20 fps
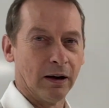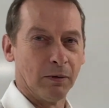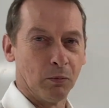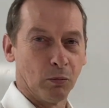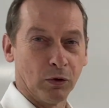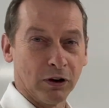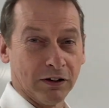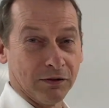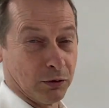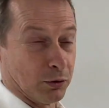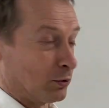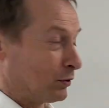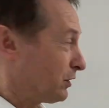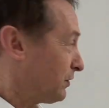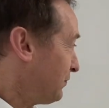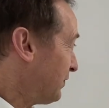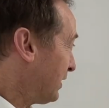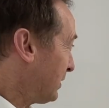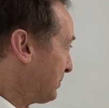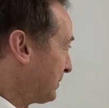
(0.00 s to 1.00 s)
whenever we're
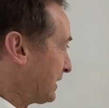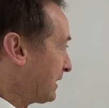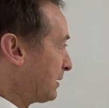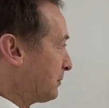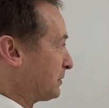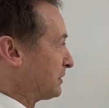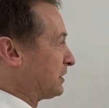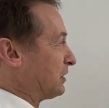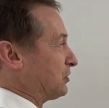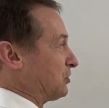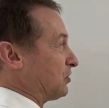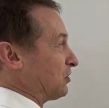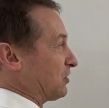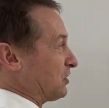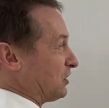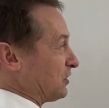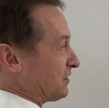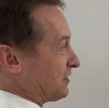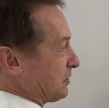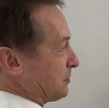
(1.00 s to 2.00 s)
developing applications, it
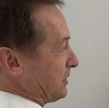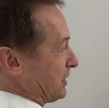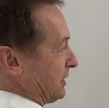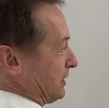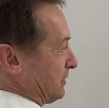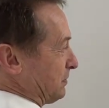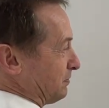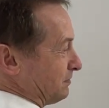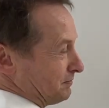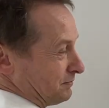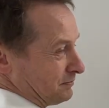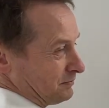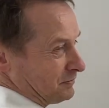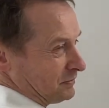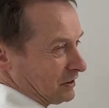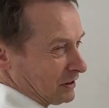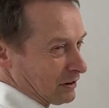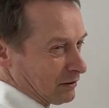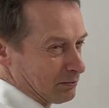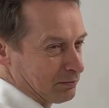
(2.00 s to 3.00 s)
used to be,
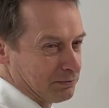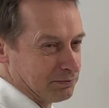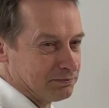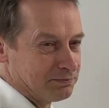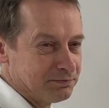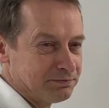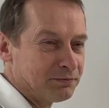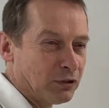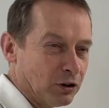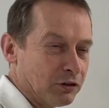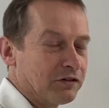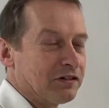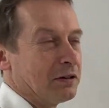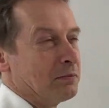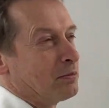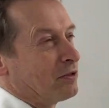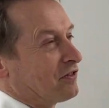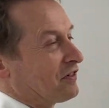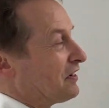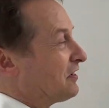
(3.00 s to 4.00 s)
on
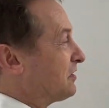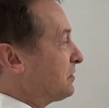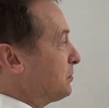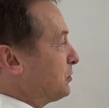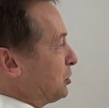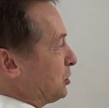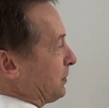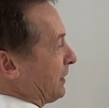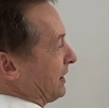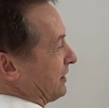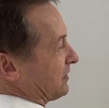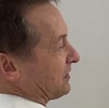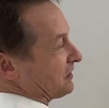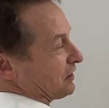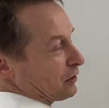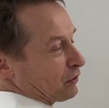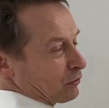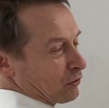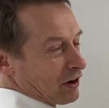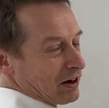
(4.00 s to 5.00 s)
simple systems you might
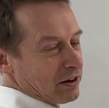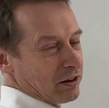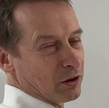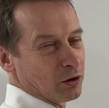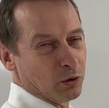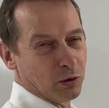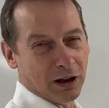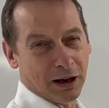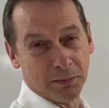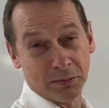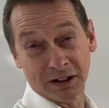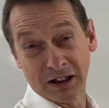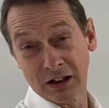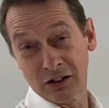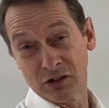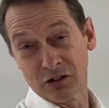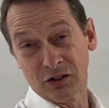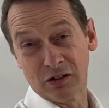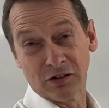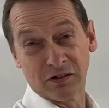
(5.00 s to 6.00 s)
still write the whole
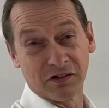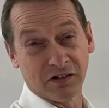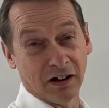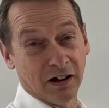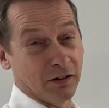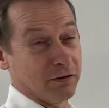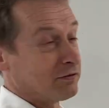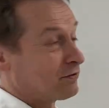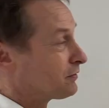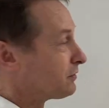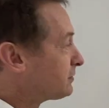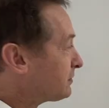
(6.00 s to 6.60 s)
application yourself.